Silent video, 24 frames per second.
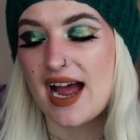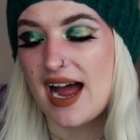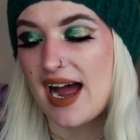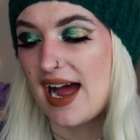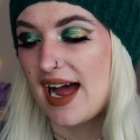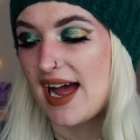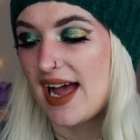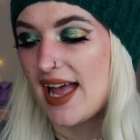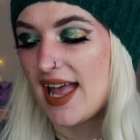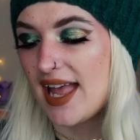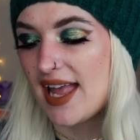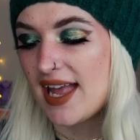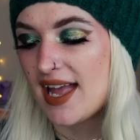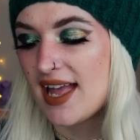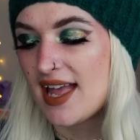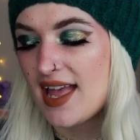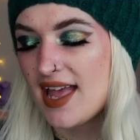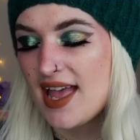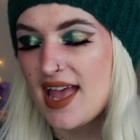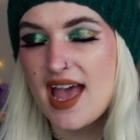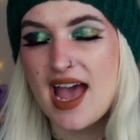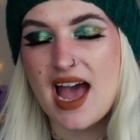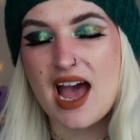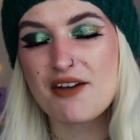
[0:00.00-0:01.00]
I
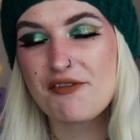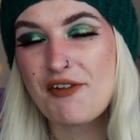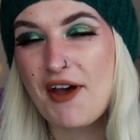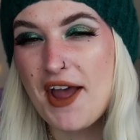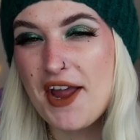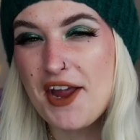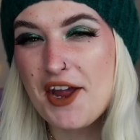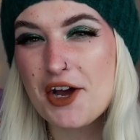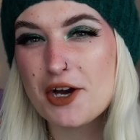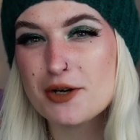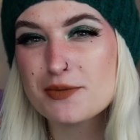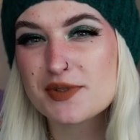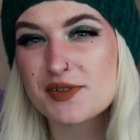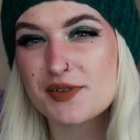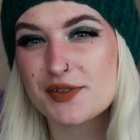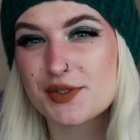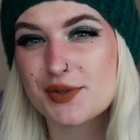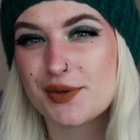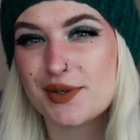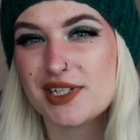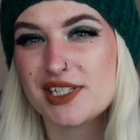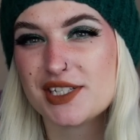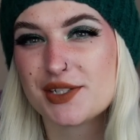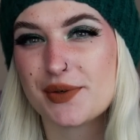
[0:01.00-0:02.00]
have high hopes for
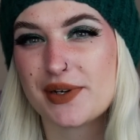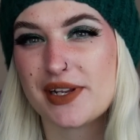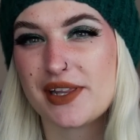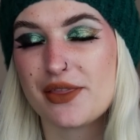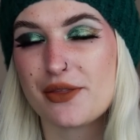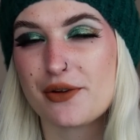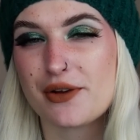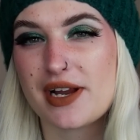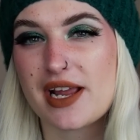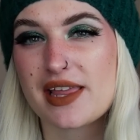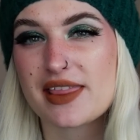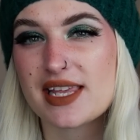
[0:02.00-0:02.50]
2023.